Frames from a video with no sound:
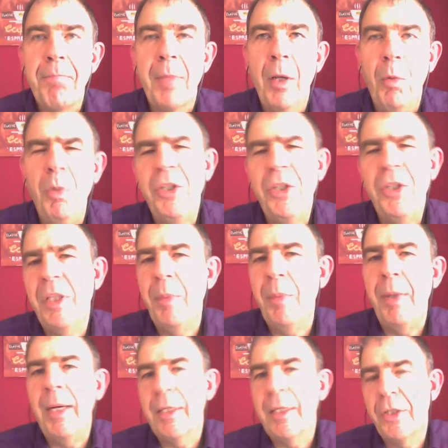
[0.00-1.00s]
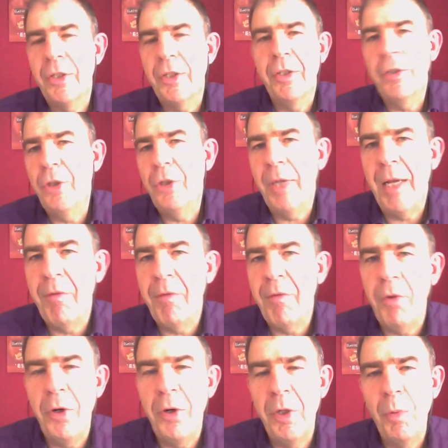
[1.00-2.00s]
which of the parts should I
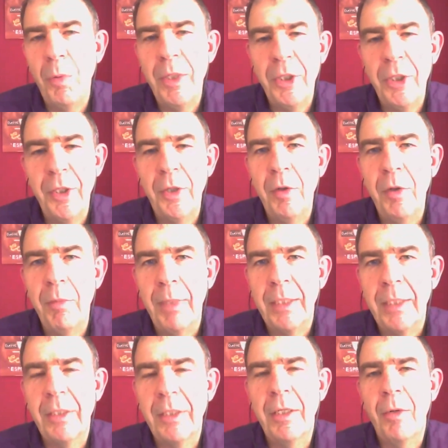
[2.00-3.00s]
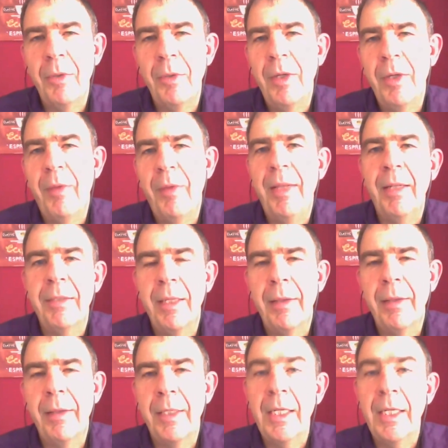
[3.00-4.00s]
avoid and which are the good bits? So they'll tell
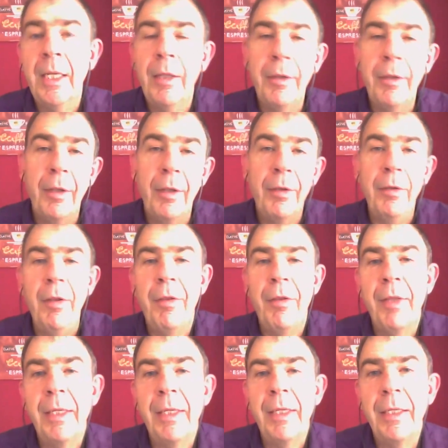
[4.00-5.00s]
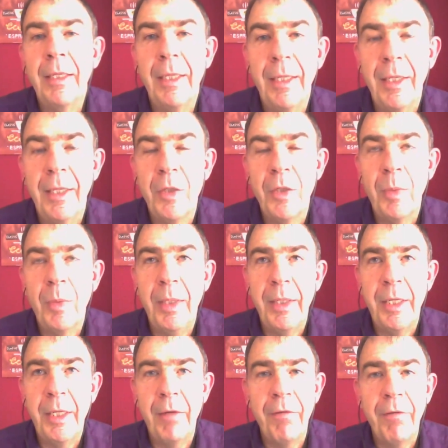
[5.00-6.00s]
you things. The other thing as well that
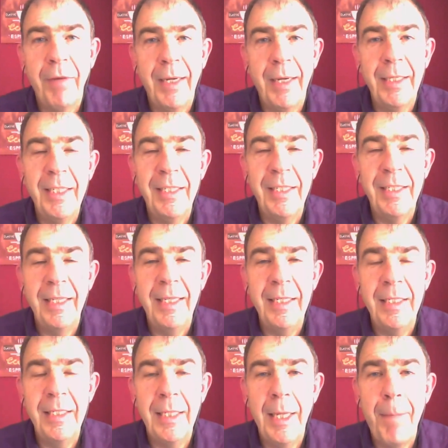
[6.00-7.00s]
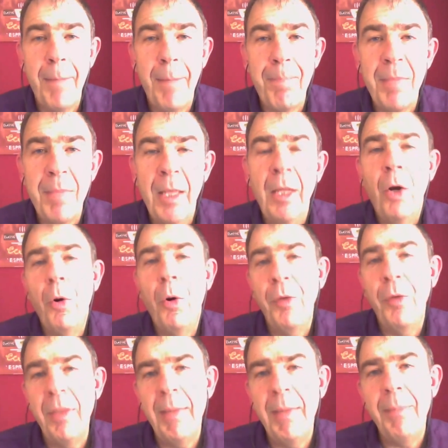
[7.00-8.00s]
you can find is
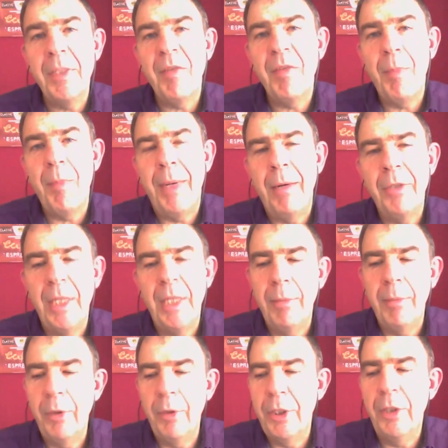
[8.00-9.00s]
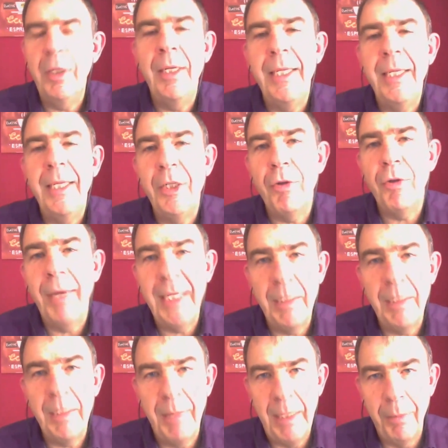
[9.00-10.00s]
other members of a power team. Look, you're going to need
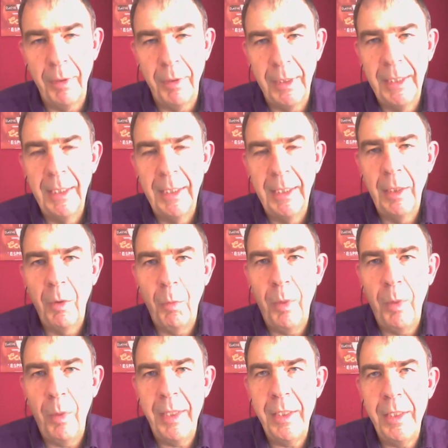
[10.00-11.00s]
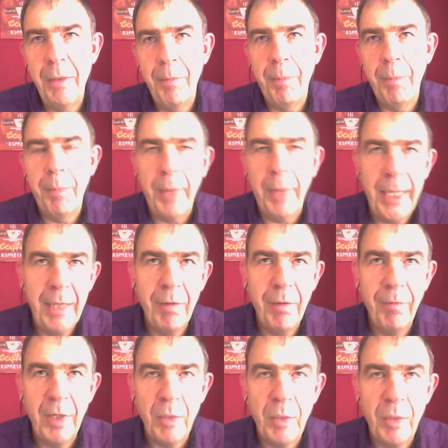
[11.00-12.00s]
tradespeople when you buy your
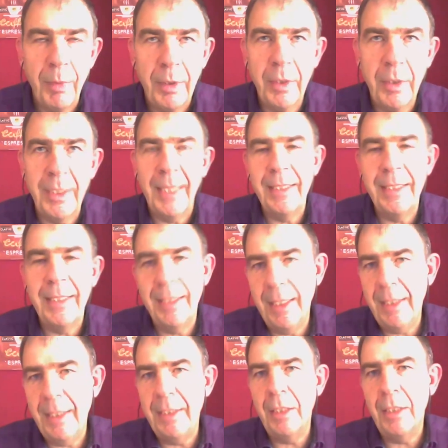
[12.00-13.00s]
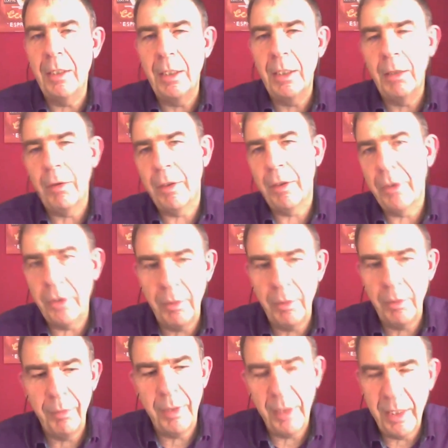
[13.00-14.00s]
investment because ideally you're going to look at
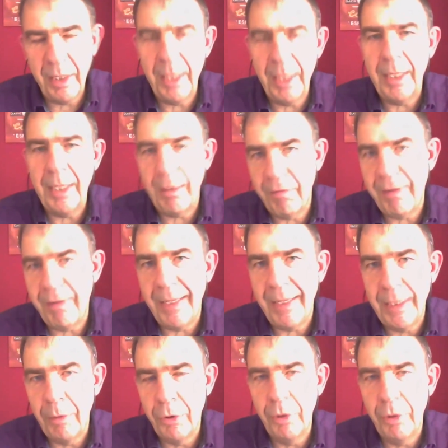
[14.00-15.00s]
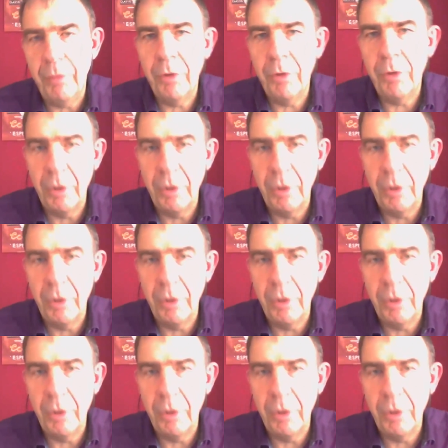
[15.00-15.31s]
something that you can add value to